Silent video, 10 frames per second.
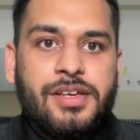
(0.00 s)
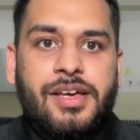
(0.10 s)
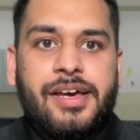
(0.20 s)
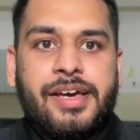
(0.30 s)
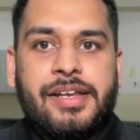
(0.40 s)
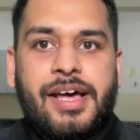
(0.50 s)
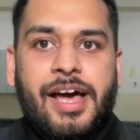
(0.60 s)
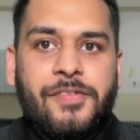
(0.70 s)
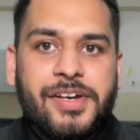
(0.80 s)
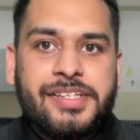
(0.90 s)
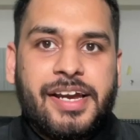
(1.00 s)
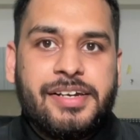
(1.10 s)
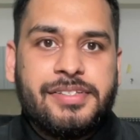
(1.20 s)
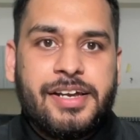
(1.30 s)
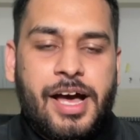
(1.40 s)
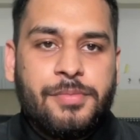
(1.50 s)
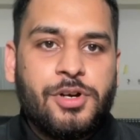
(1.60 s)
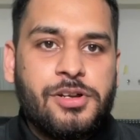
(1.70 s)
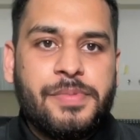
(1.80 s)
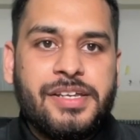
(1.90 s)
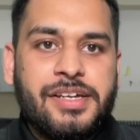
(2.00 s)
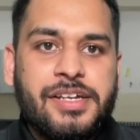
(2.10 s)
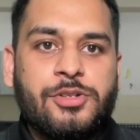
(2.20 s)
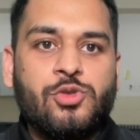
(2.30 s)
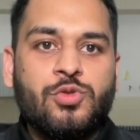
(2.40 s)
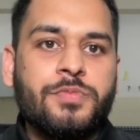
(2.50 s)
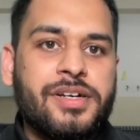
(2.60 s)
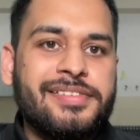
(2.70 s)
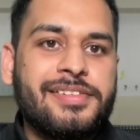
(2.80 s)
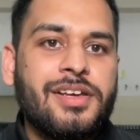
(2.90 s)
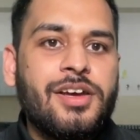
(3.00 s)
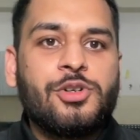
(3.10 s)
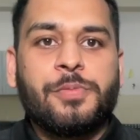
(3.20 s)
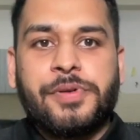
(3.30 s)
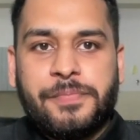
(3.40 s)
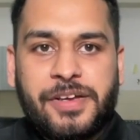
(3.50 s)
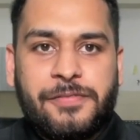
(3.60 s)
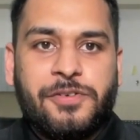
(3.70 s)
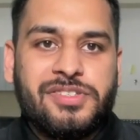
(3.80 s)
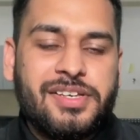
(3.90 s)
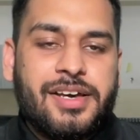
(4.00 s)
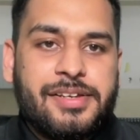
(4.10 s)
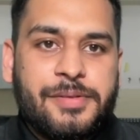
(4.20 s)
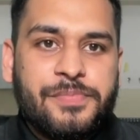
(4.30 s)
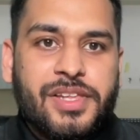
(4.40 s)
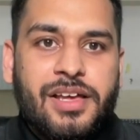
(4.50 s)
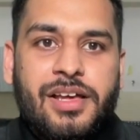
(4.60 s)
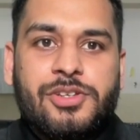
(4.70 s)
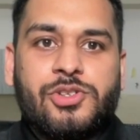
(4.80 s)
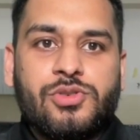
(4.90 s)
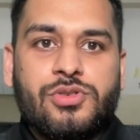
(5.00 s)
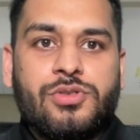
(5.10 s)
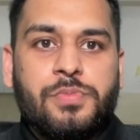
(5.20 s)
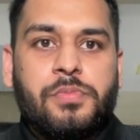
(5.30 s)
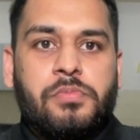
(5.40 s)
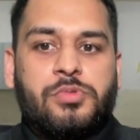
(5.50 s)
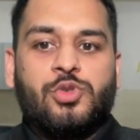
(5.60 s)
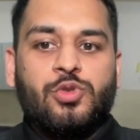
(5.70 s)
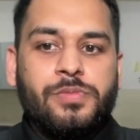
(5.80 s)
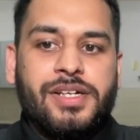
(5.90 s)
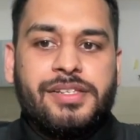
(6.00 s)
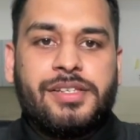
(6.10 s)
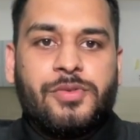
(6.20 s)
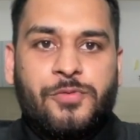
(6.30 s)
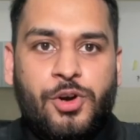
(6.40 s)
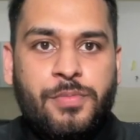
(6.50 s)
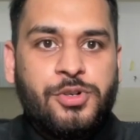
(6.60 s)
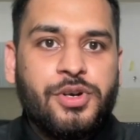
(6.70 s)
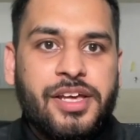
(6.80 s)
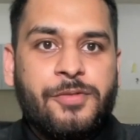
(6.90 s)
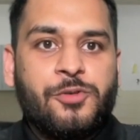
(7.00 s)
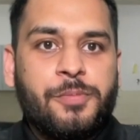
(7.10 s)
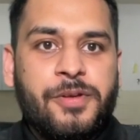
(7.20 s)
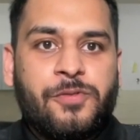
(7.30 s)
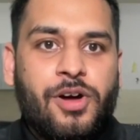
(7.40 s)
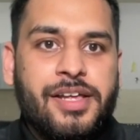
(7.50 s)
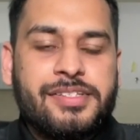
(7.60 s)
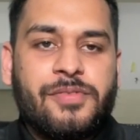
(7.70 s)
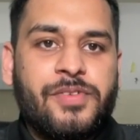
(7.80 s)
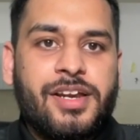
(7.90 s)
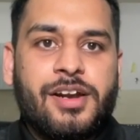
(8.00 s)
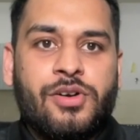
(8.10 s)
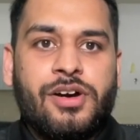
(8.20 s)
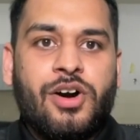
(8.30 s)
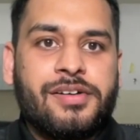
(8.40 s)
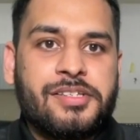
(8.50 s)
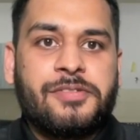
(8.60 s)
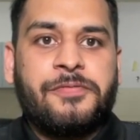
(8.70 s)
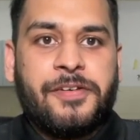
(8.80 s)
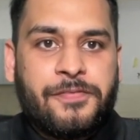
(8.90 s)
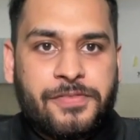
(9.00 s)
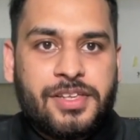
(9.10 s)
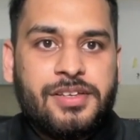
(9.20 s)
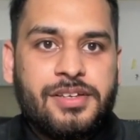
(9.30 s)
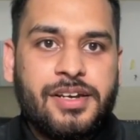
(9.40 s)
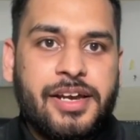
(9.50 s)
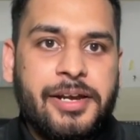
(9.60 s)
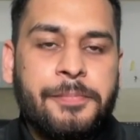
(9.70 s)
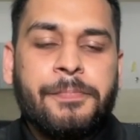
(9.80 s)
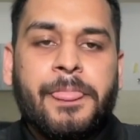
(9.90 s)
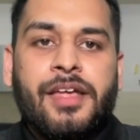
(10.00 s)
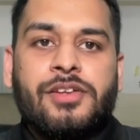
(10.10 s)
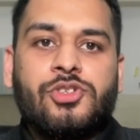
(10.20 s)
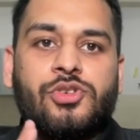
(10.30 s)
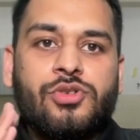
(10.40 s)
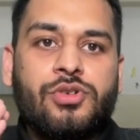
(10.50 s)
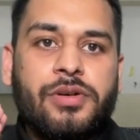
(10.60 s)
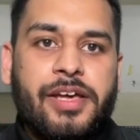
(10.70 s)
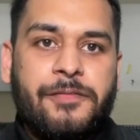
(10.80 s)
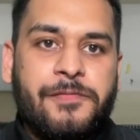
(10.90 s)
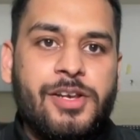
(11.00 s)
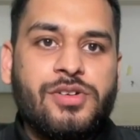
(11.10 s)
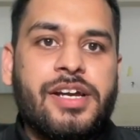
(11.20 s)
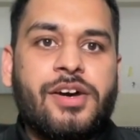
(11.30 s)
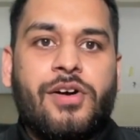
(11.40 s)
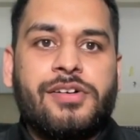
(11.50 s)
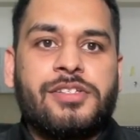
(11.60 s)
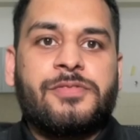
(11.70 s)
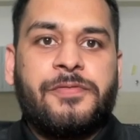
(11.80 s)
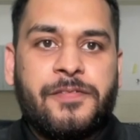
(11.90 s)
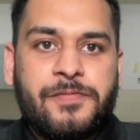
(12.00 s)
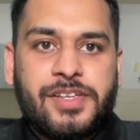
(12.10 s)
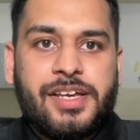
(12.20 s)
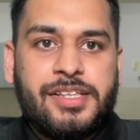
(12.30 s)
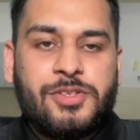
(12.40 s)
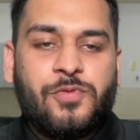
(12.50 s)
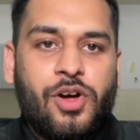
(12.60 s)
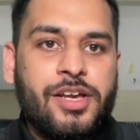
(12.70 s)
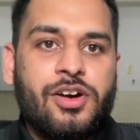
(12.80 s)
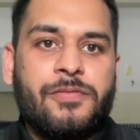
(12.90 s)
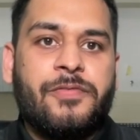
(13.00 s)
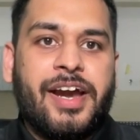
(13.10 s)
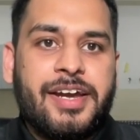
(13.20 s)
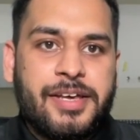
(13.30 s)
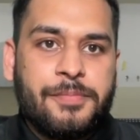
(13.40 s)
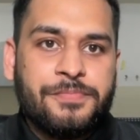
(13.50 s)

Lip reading: and I have decided that I'm gonna be needing 2 months to prepare for GRE. So 2 months from today would be falling somewhere around August 5th, right? So if we look at August 5th, it's falling on a Friday,